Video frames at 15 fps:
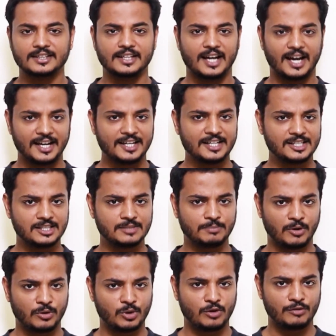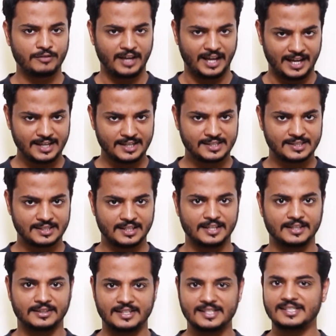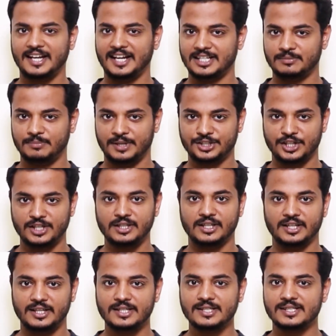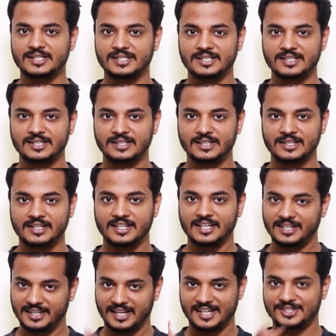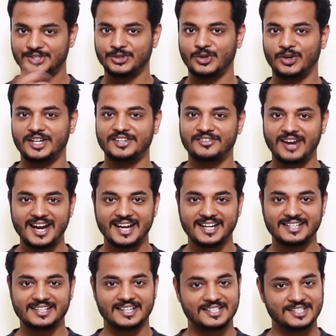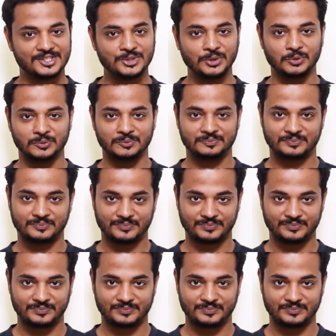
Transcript: The highest power of x in this expression is, yes, you got it right, it's 2.